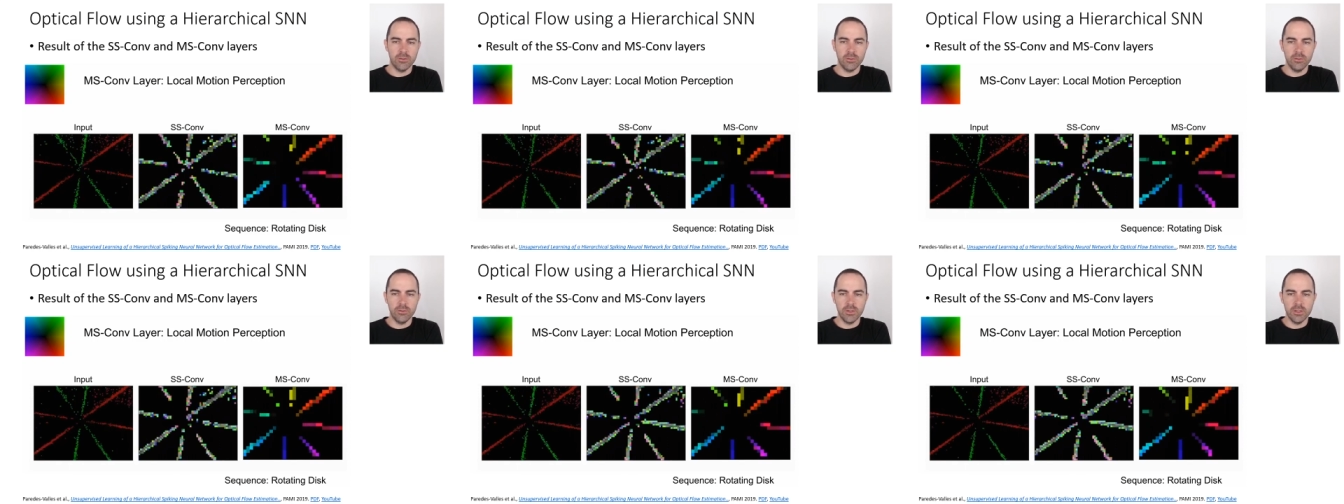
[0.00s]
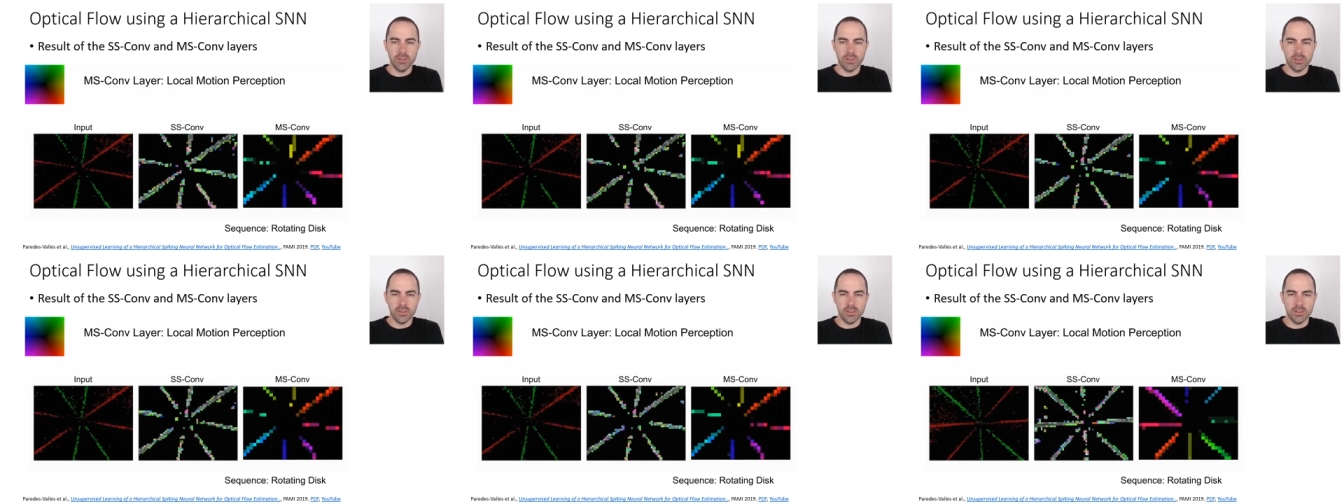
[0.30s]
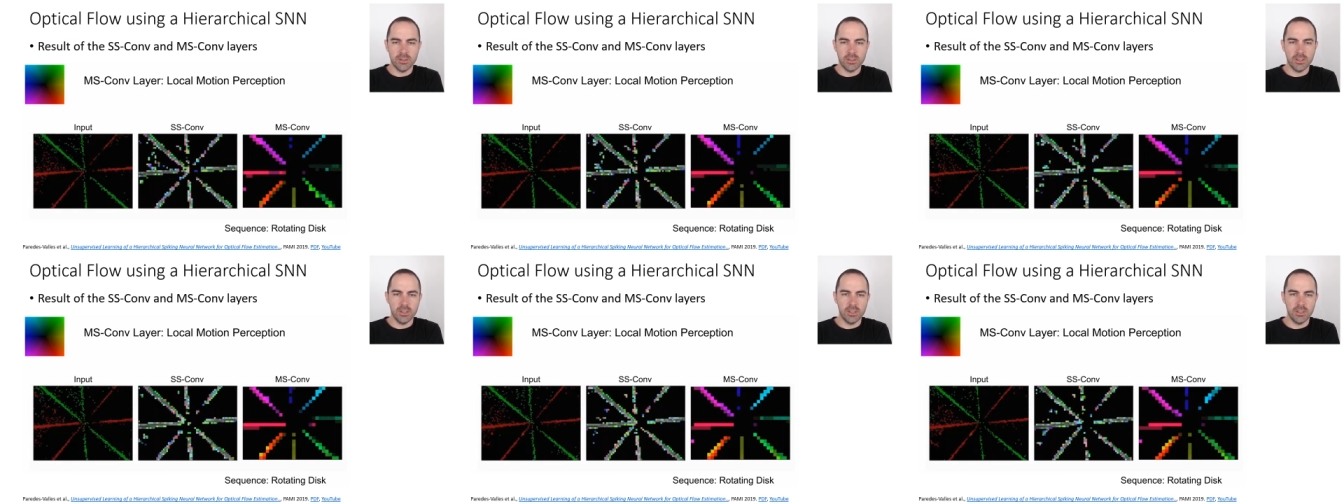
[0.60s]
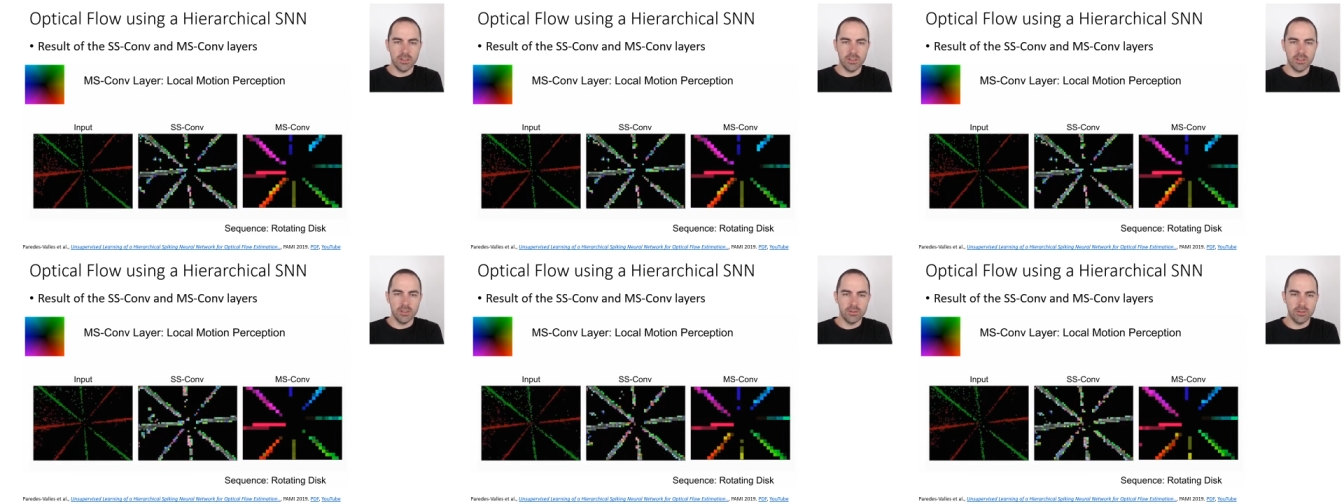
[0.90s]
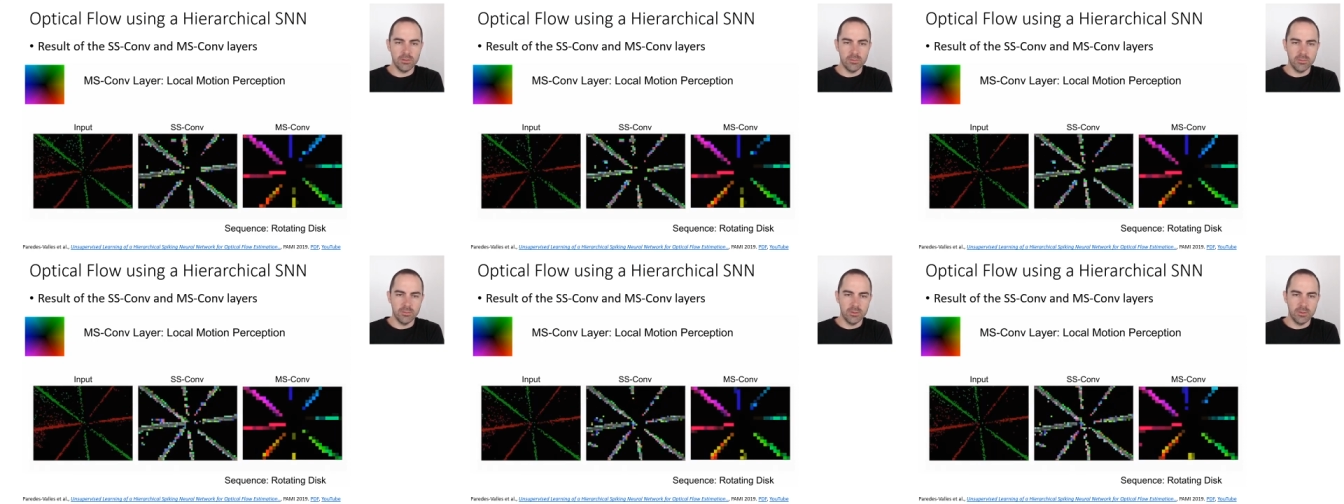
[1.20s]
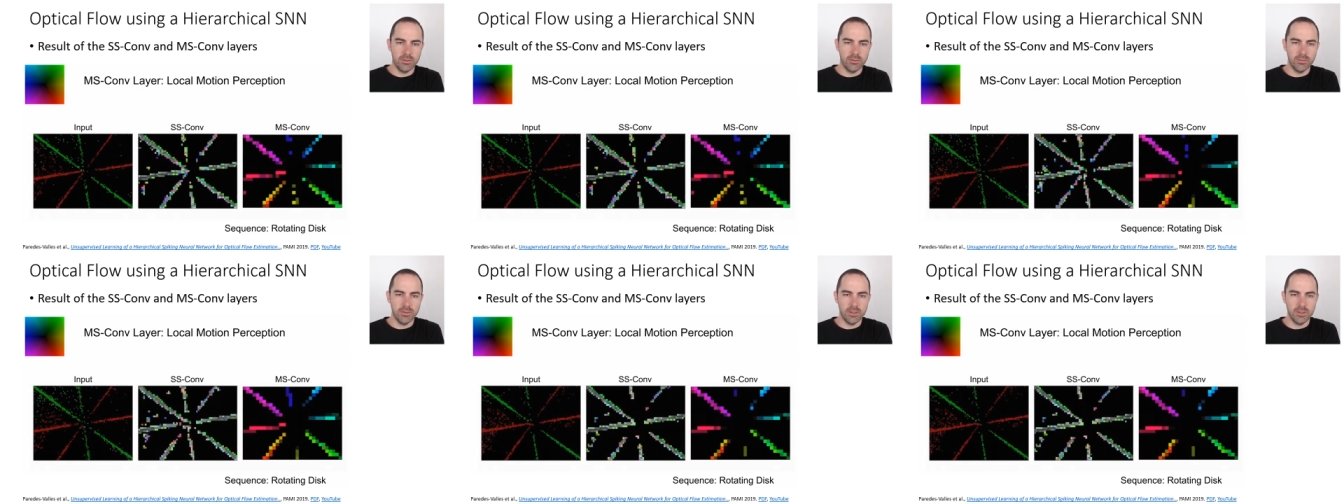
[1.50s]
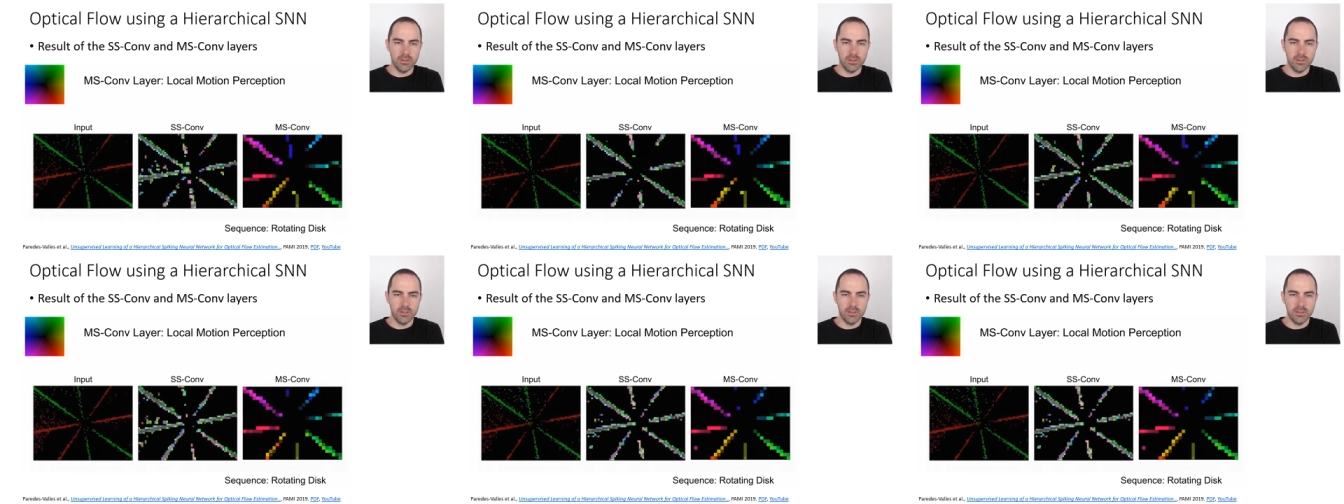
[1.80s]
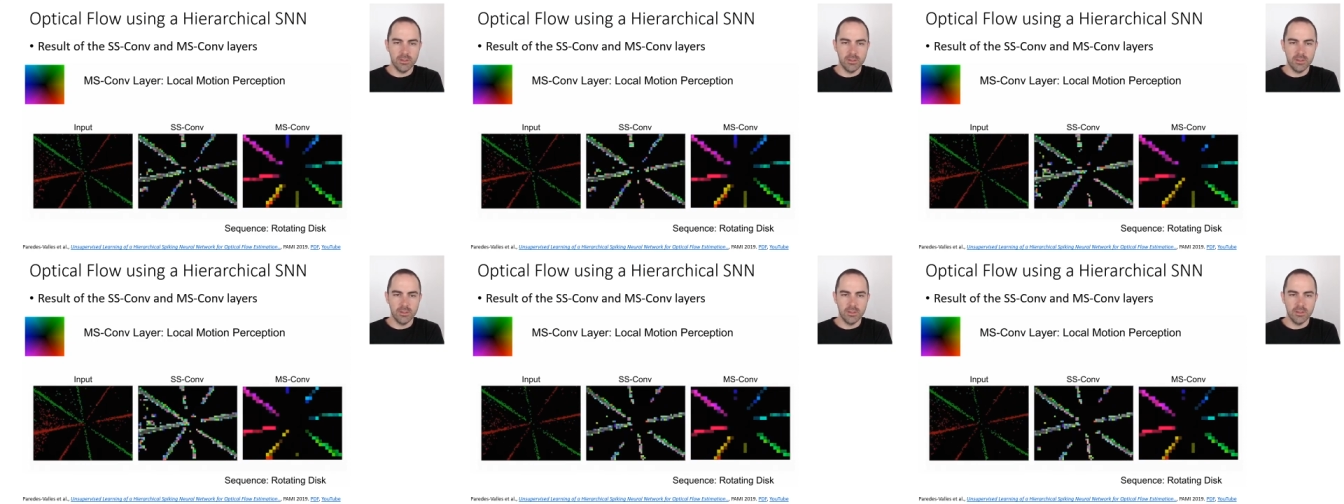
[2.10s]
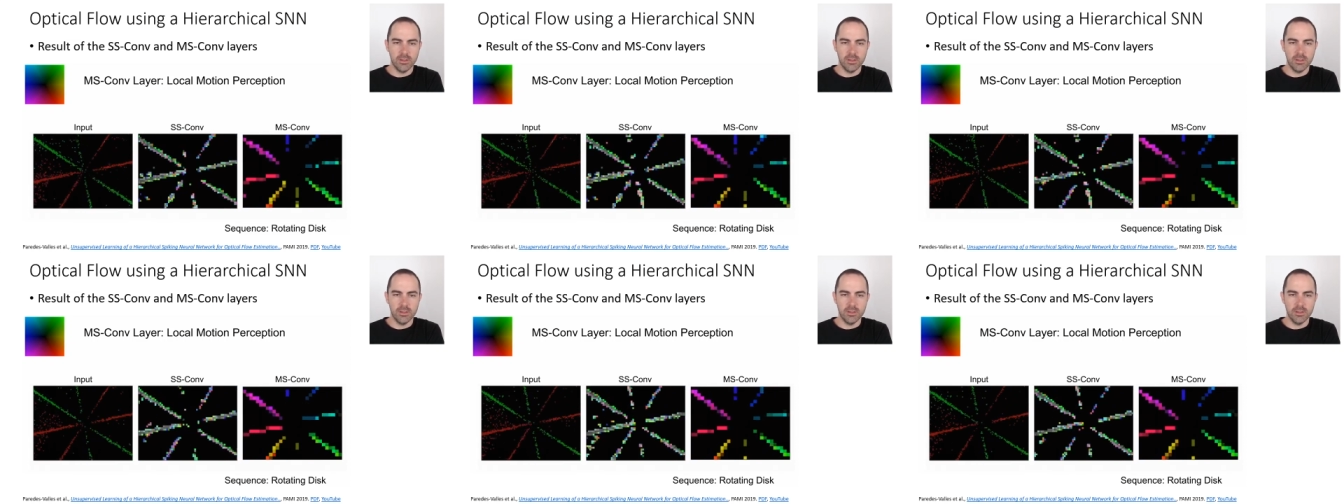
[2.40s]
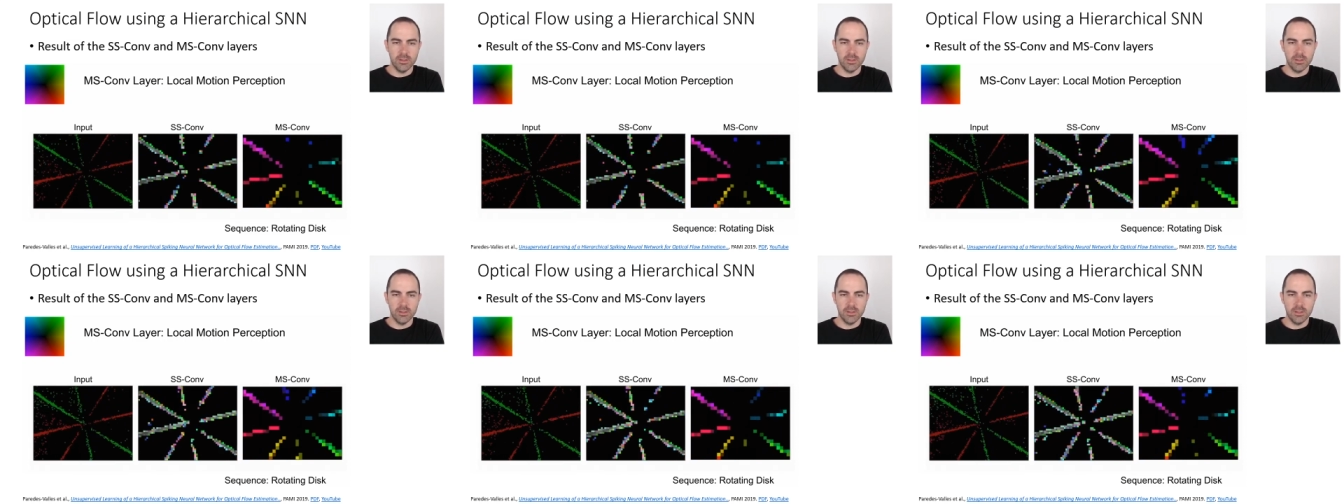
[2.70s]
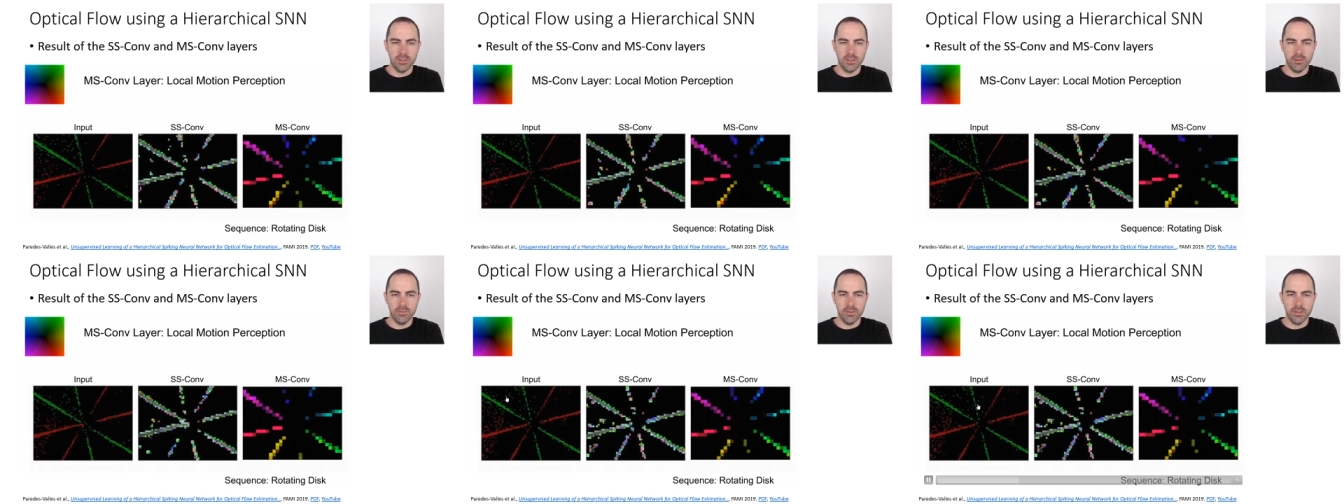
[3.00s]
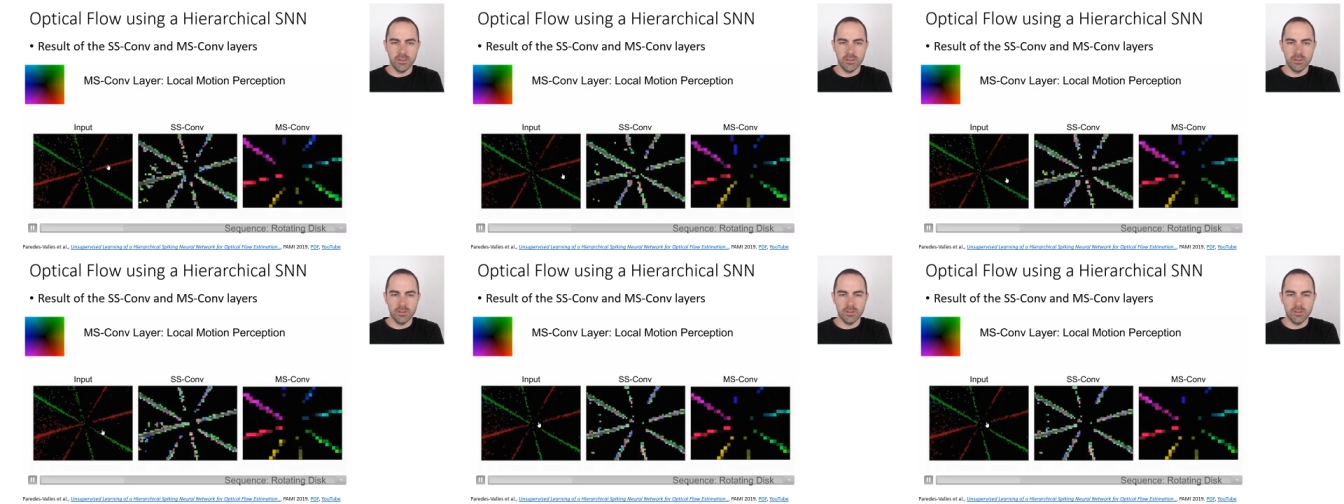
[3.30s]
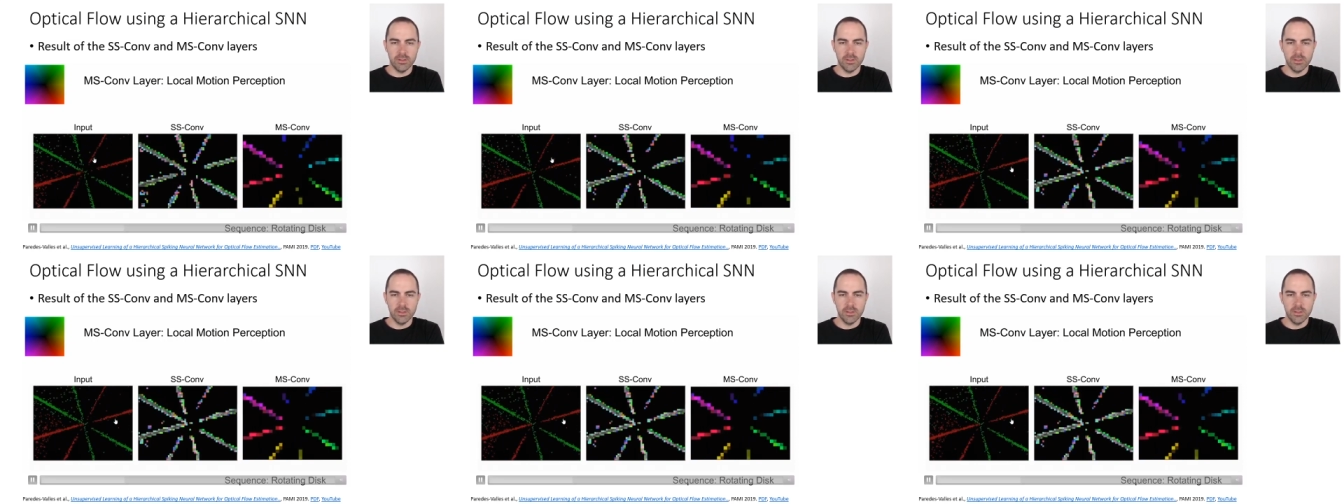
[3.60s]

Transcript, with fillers: through this SNN some different uh, events.